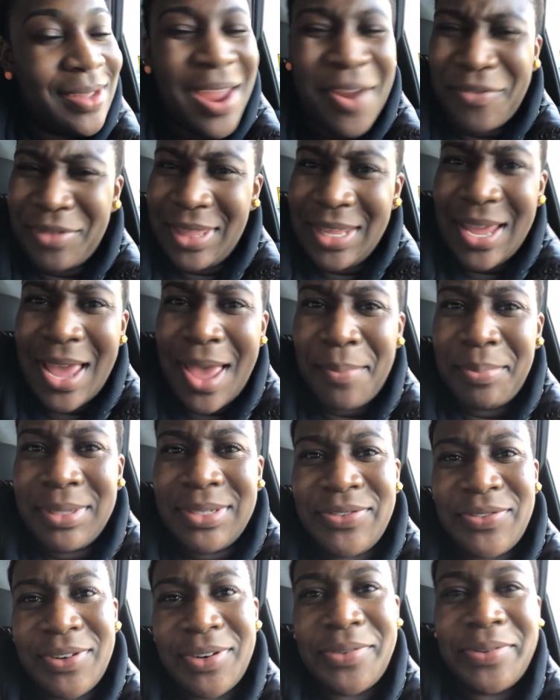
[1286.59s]
Everything
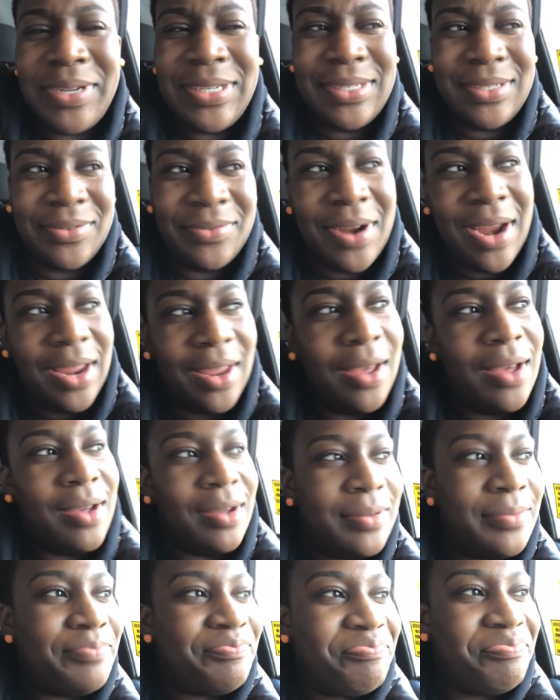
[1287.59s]
happens for a reason, right, y'all?